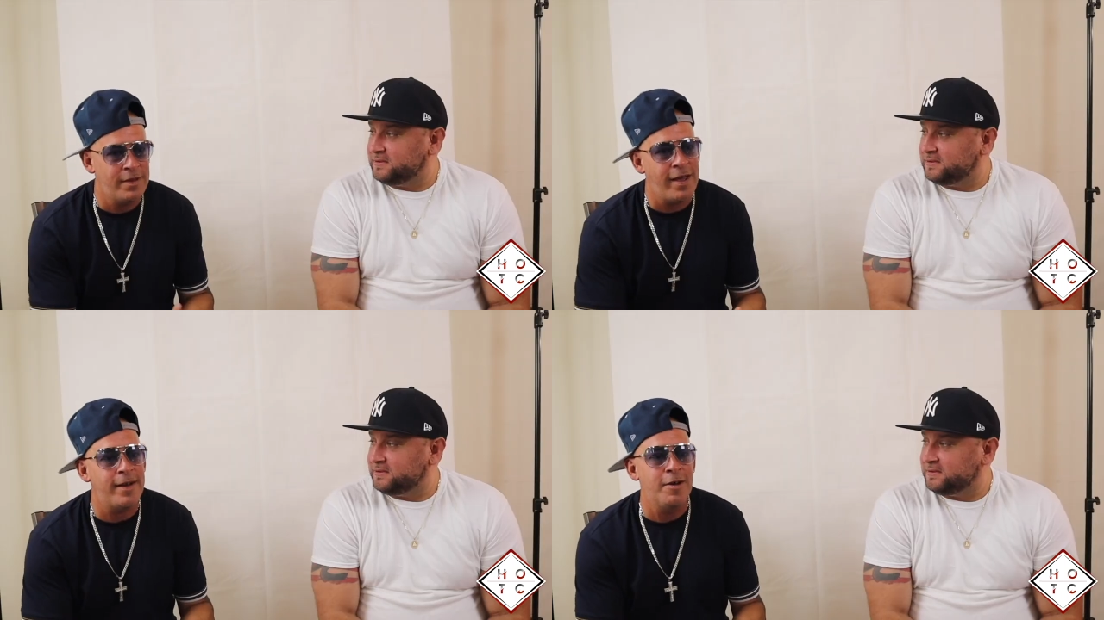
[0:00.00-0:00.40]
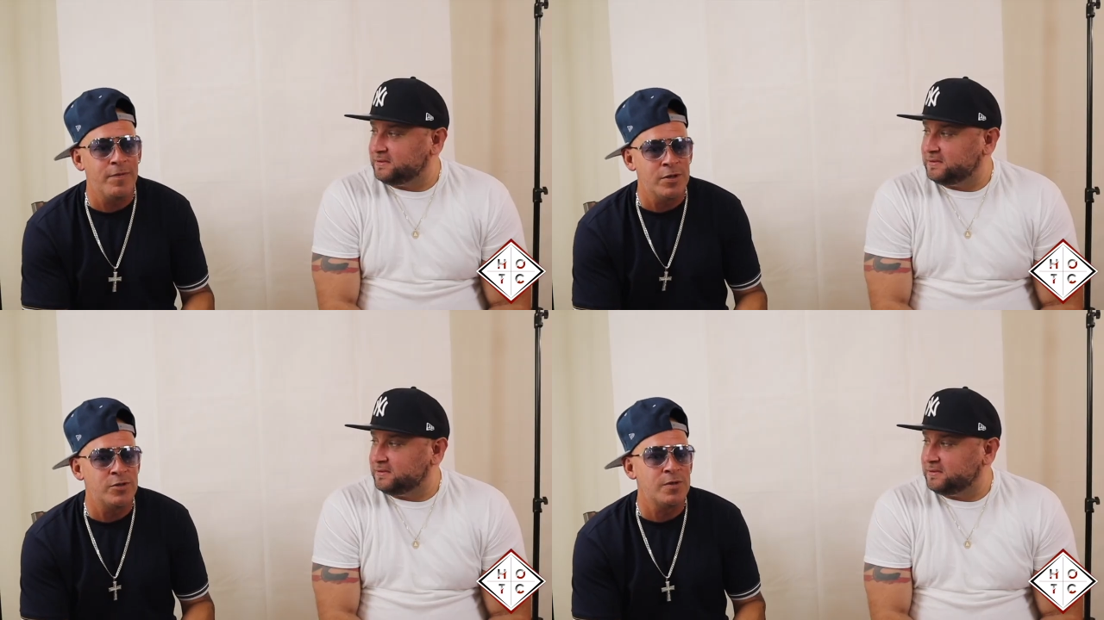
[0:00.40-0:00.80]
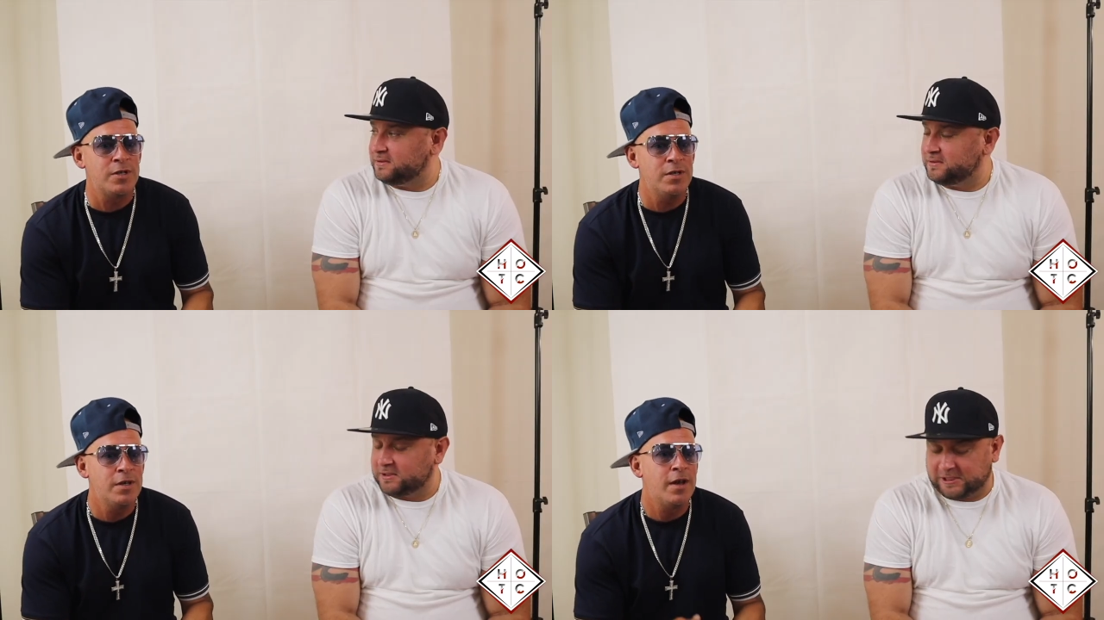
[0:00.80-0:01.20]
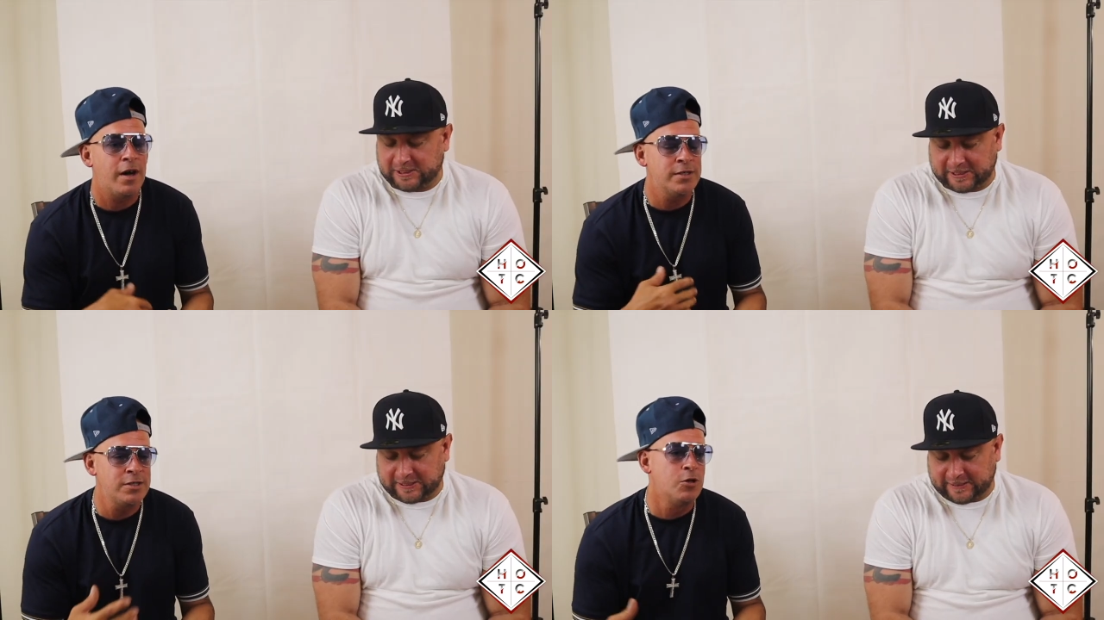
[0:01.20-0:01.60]
Speaker 1: that eventually,
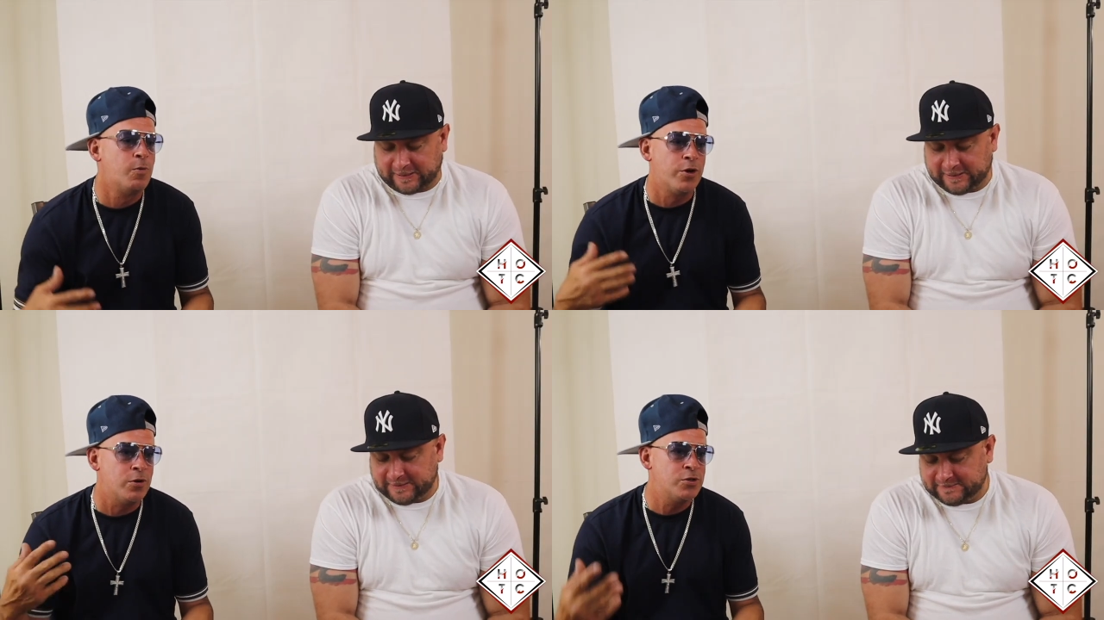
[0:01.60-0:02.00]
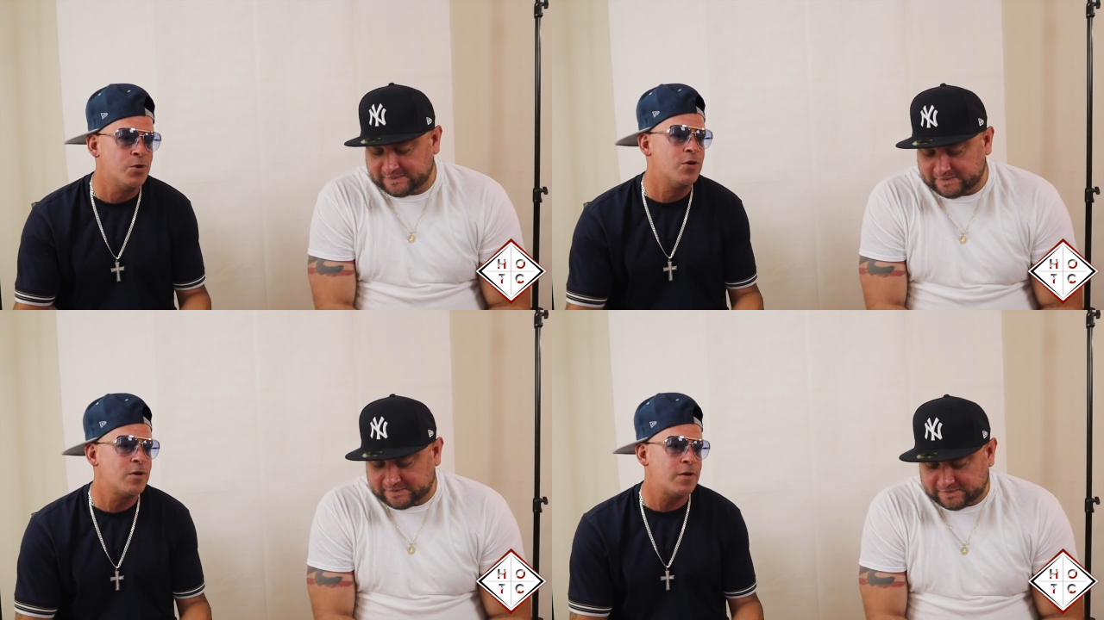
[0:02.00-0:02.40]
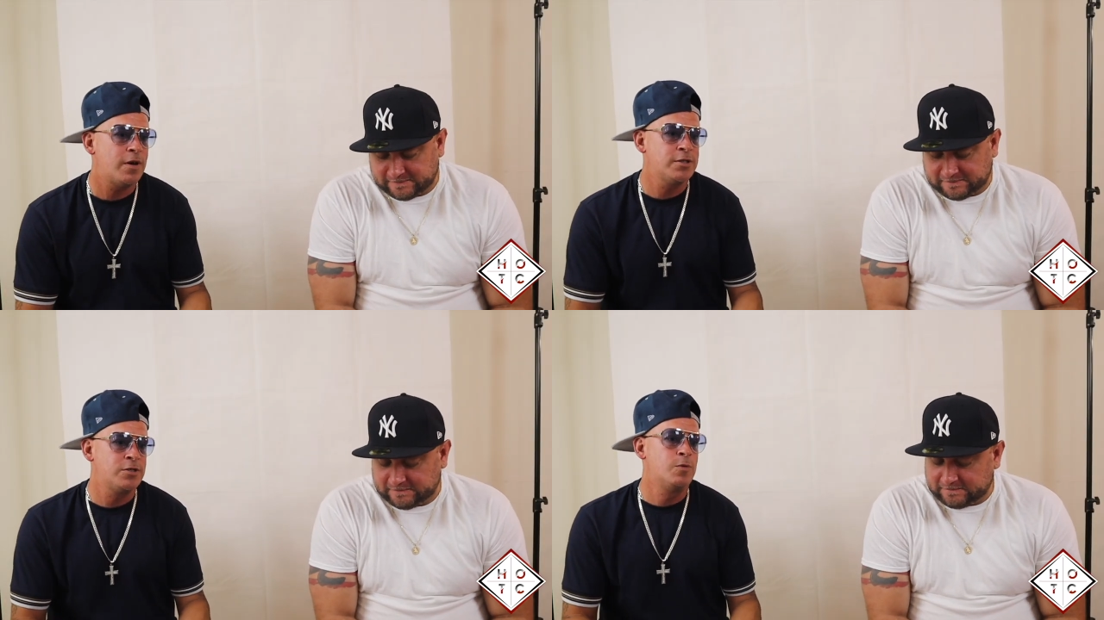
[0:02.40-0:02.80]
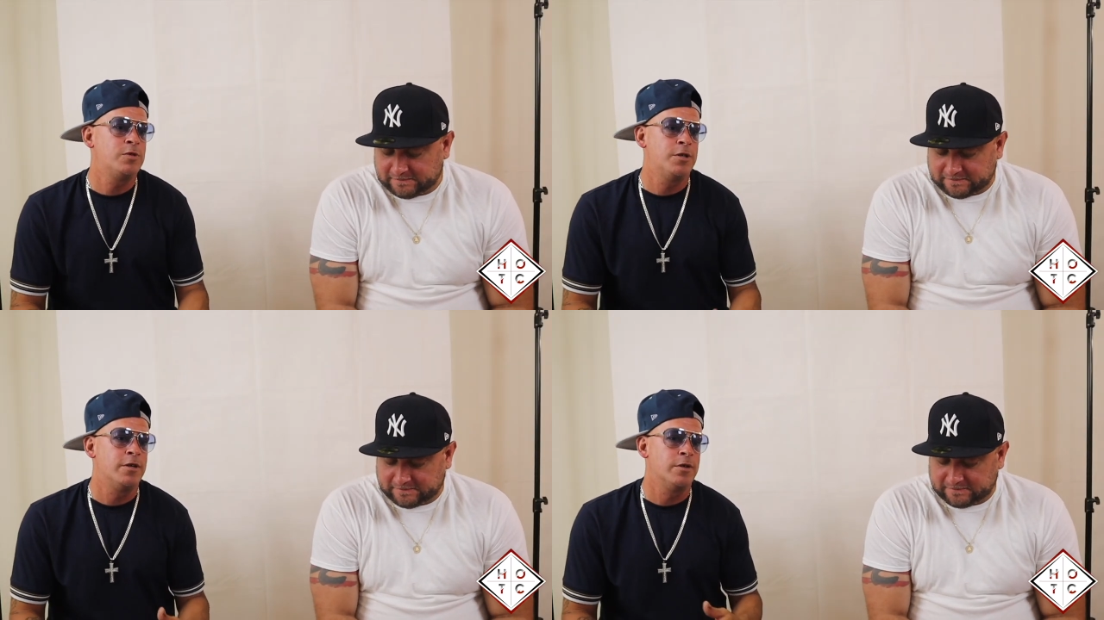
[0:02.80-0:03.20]
I still went on tour. I still
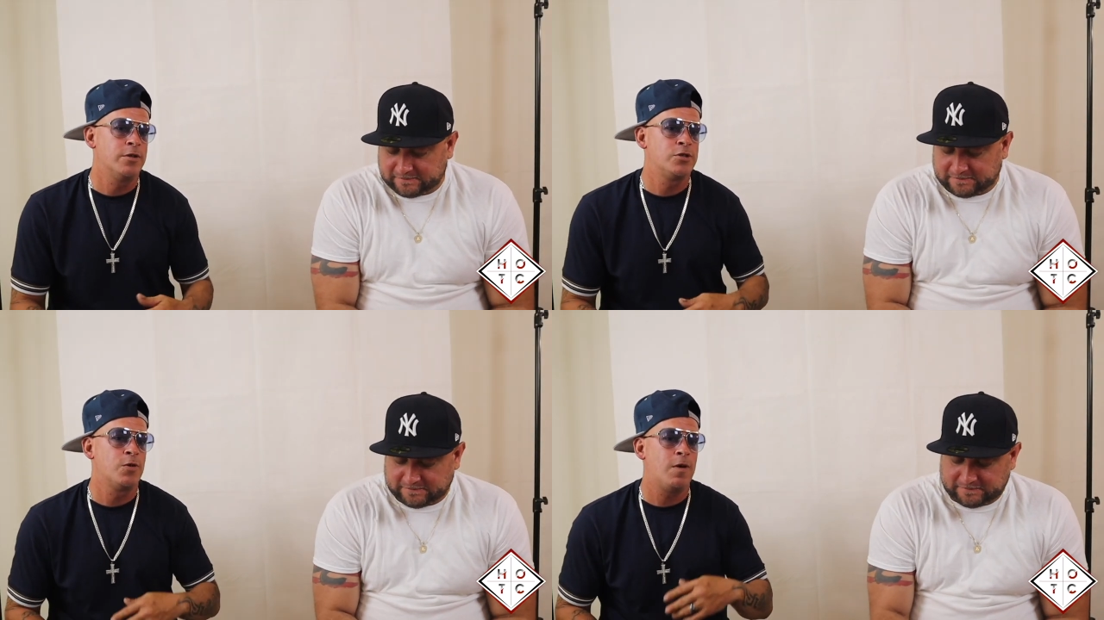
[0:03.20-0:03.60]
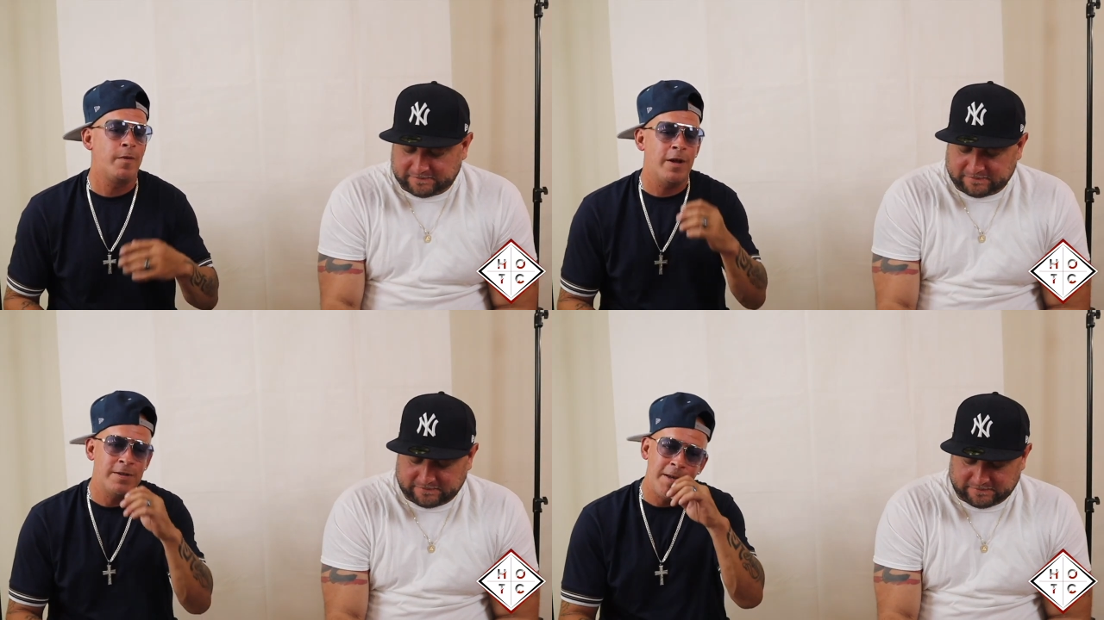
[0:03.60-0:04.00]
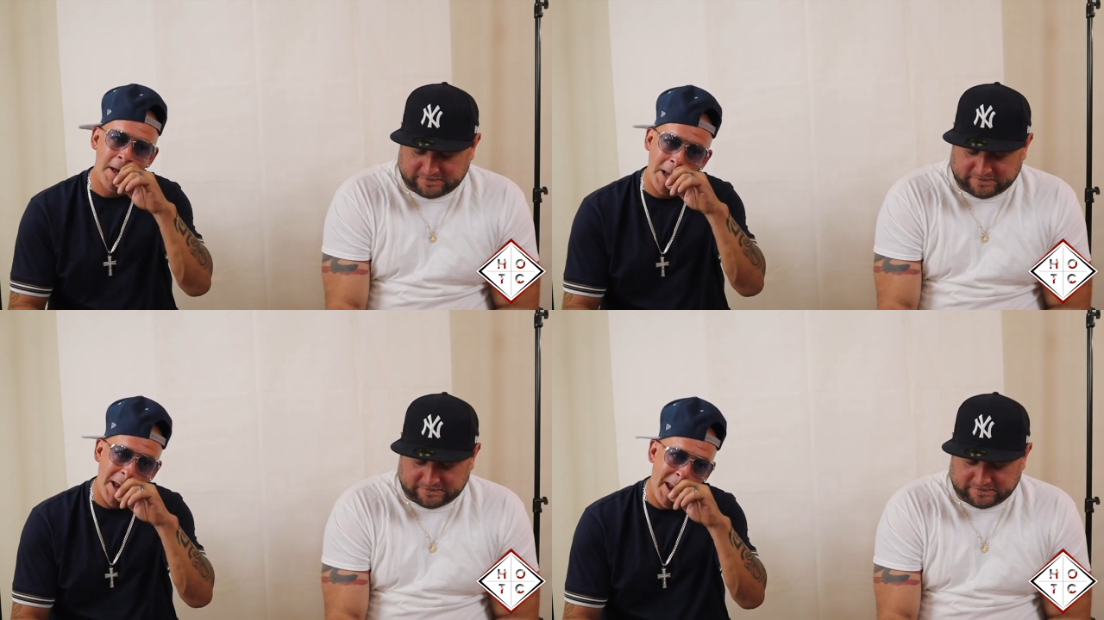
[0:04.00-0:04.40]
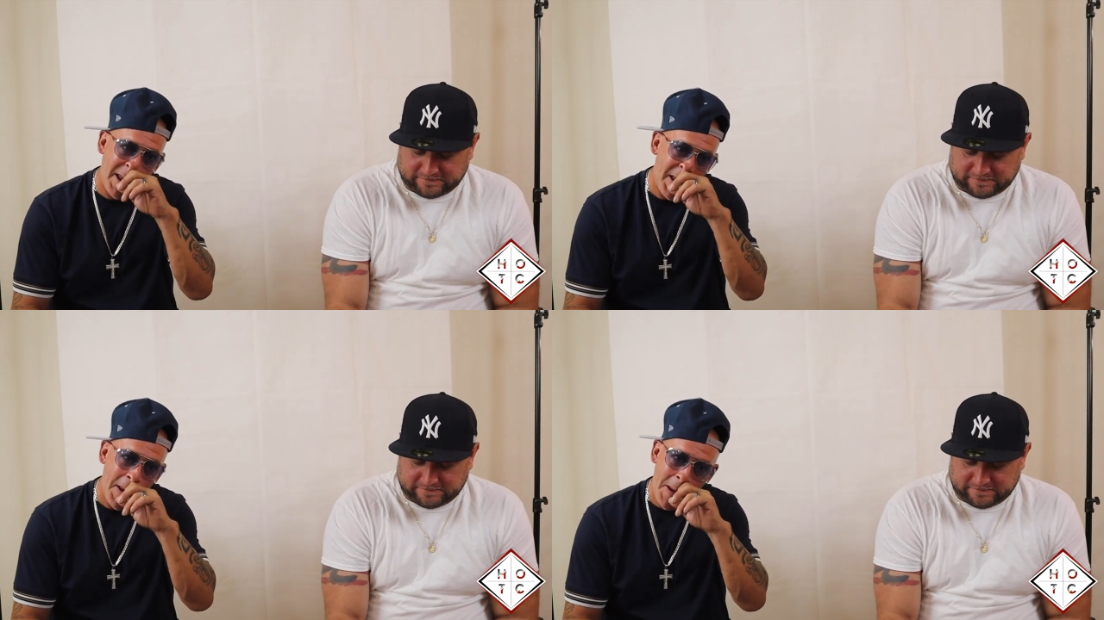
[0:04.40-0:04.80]
did another tour. I went out to L A.